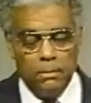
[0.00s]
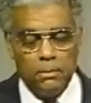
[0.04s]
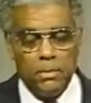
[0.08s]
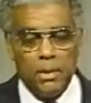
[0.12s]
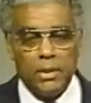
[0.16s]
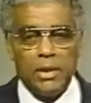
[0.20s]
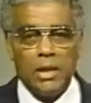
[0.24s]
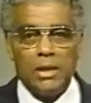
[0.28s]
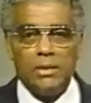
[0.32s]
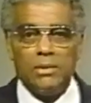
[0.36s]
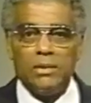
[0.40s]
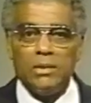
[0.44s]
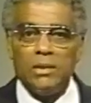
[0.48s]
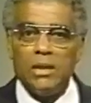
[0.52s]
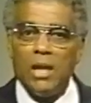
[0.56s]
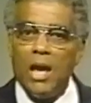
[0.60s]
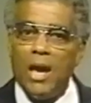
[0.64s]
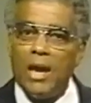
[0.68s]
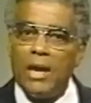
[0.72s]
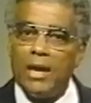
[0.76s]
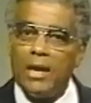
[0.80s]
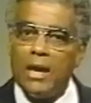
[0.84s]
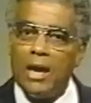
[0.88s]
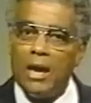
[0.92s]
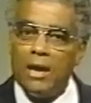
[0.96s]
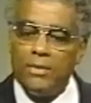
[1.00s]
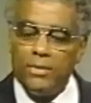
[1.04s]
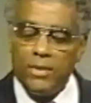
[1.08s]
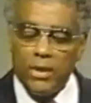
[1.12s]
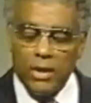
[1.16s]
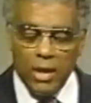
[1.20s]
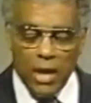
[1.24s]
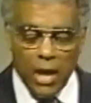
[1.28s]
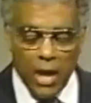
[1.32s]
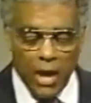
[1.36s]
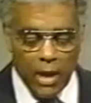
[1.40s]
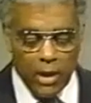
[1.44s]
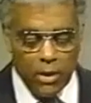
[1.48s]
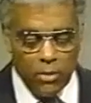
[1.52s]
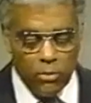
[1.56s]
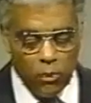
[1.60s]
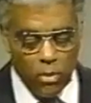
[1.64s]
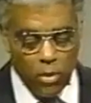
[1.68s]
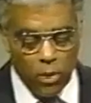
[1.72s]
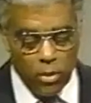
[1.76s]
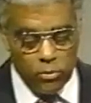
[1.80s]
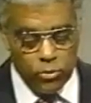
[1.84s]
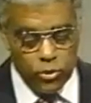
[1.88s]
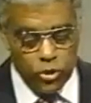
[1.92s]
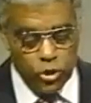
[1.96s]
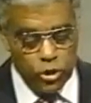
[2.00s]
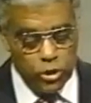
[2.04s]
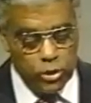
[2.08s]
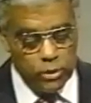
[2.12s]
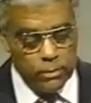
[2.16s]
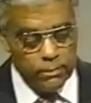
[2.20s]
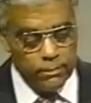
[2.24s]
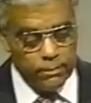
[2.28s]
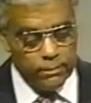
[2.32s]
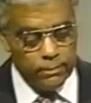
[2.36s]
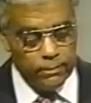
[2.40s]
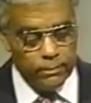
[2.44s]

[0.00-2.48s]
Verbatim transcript: But unlike the cockroach,